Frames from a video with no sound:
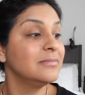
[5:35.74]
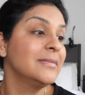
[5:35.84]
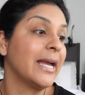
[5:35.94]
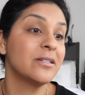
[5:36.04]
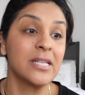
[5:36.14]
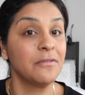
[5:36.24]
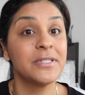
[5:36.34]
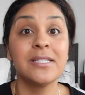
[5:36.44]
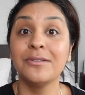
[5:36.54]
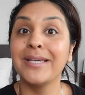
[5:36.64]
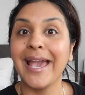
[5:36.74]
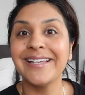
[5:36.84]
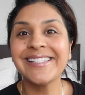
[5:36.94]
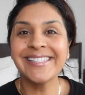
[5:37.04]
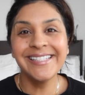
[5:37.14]
Get yourself a
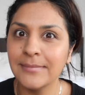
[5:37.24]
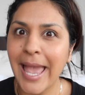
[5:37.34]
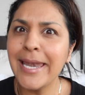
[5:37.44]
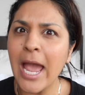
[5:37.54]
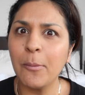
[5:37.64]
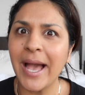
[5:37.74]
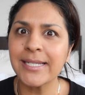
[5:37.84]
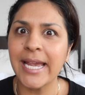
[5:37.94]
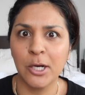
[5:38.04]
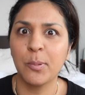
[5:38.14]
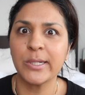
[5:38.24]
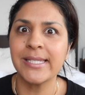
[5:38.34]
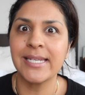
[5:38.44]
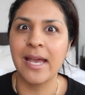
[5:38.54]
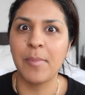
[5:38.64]
suitcase. And now back to
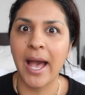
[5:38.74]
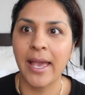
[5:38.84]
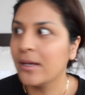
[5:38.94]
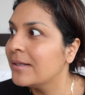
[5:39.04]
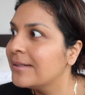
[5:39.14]
airport standby.